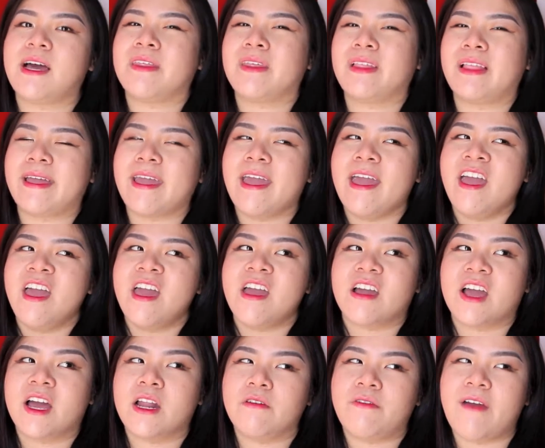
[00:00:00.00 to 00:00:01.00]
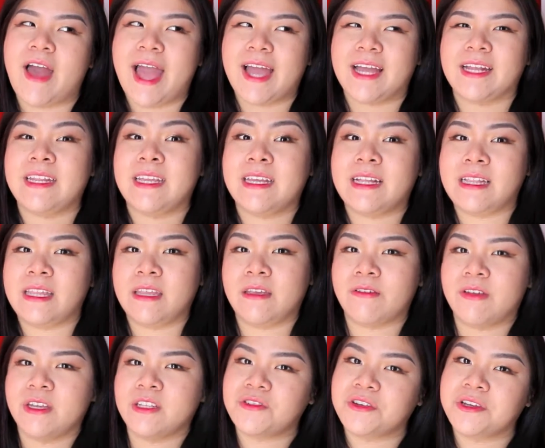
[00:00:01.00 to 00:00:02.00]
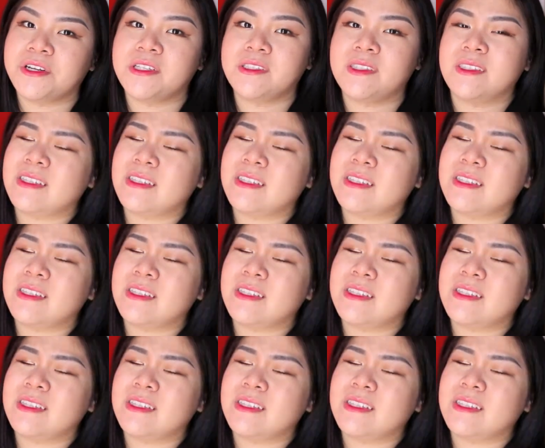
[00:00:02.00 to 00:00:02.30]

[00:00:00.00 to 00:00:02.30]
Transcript: other kind of acne clearing toners.